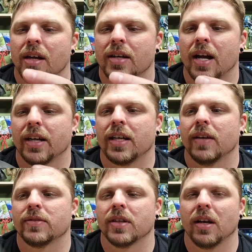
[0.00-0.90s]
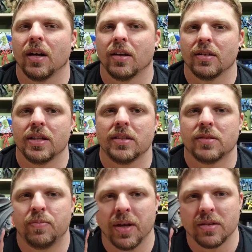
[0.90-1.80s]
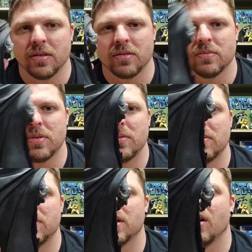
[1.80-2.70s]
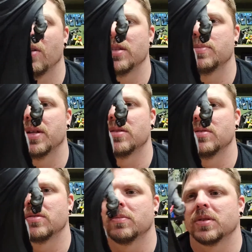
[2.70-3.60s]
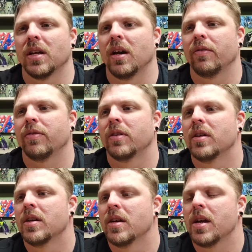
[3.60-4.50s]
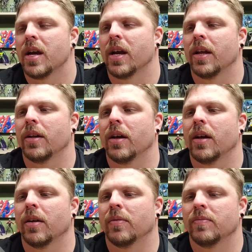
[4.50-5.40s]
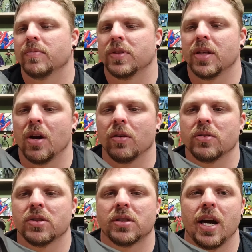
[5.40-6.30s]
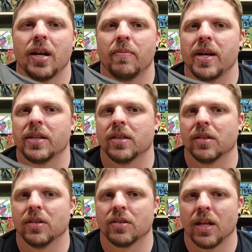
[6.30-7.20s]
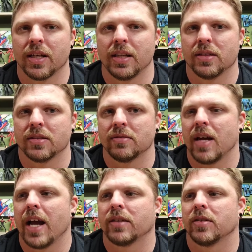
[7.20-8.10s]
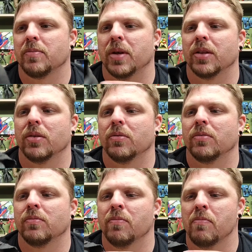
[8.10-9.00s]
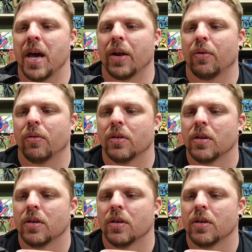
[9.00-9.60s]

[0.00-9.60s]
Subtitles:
Kind of gives it a... He's been through some... You know, he's been through some stuff. And, you know, it just kind of makes it look like he's actually been through metal.